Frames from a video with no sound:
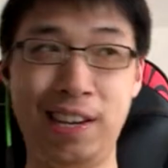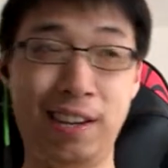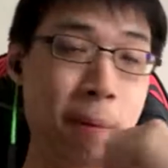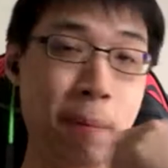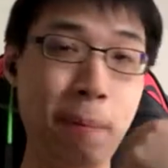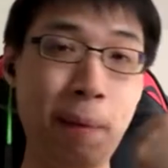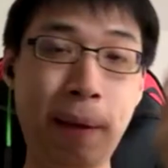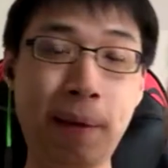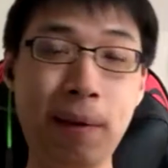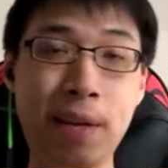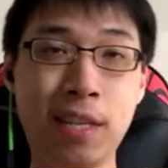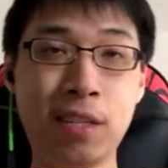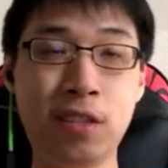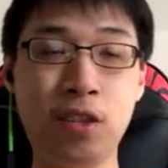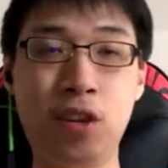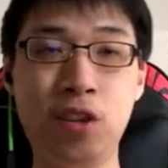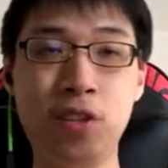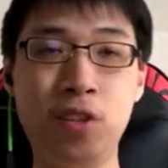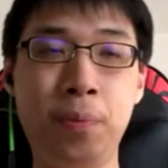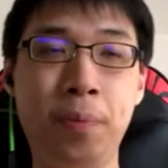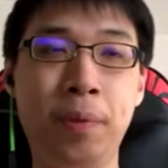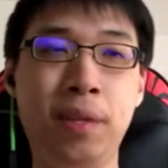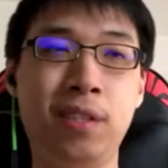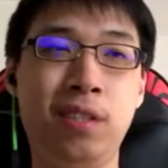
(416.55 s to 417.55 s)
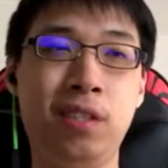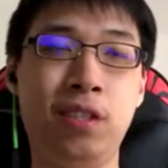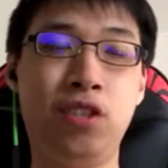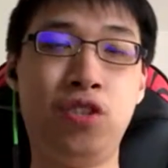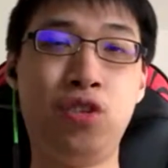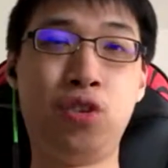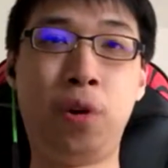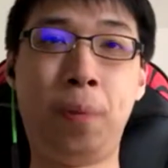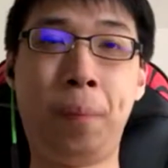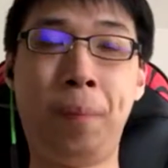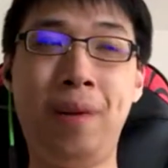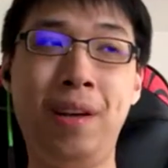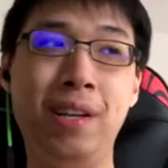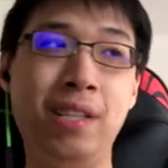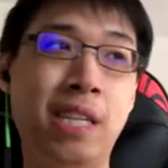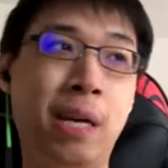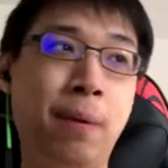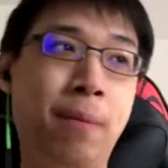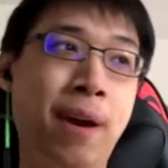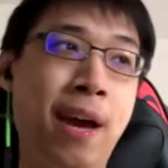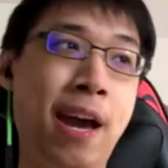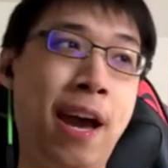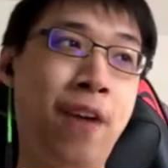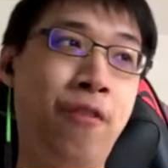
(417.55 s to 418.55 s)
But maybe that's also because of the short
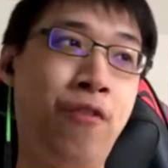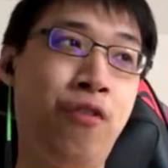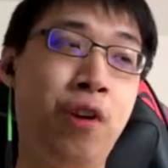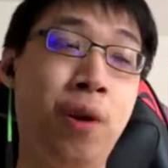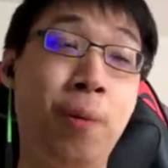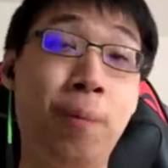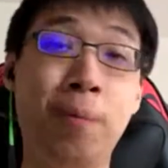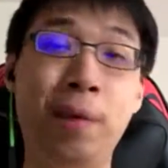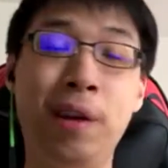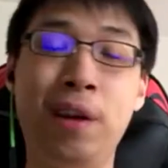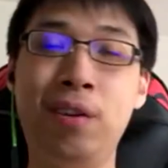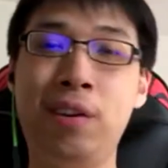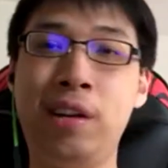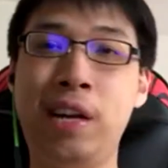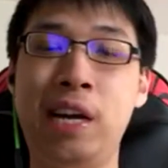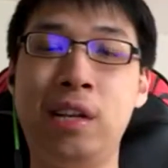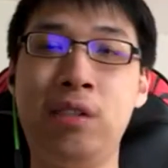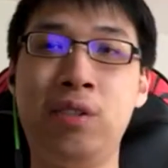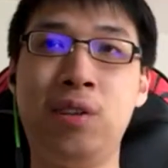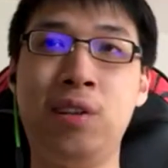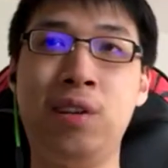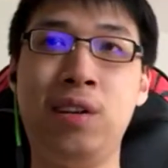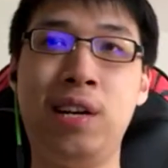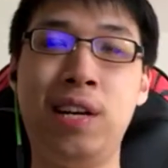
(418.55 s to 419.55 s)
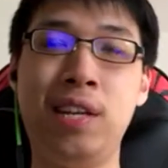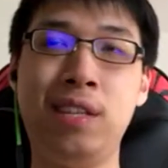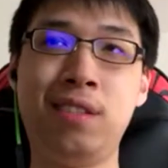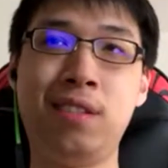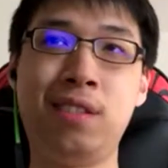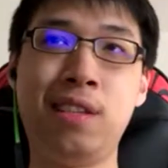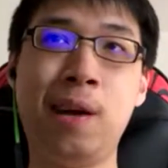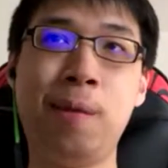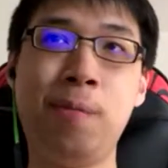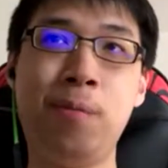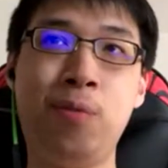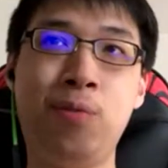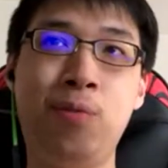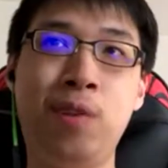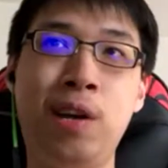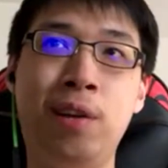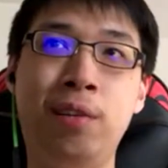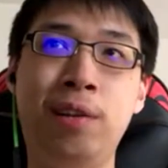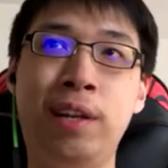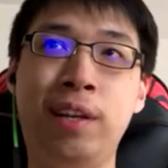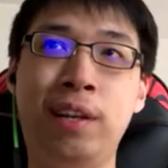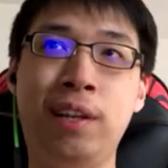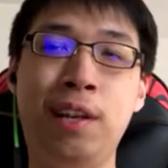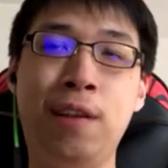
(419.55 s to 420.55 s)
playtime I had for the male character. I stopped
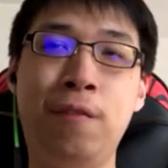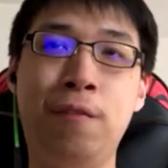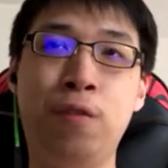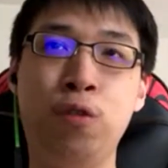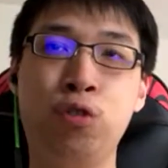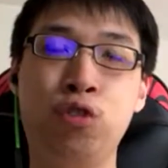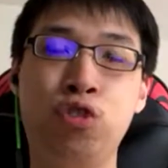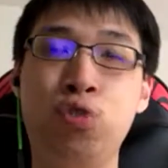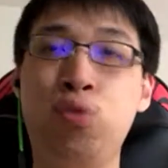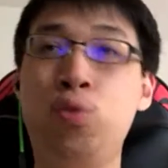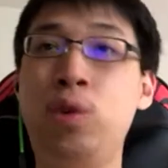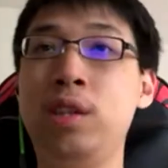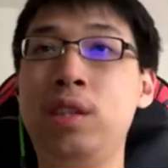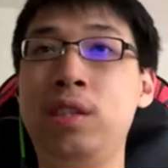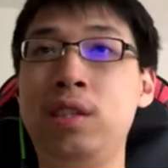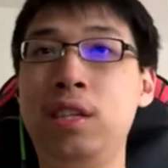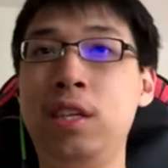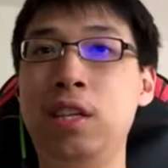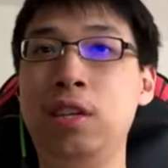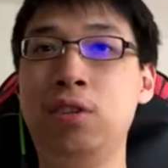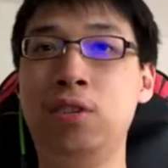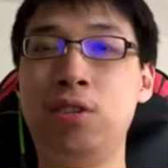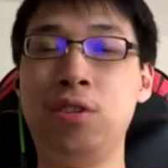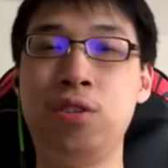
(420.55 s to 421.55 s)
around like level 20 or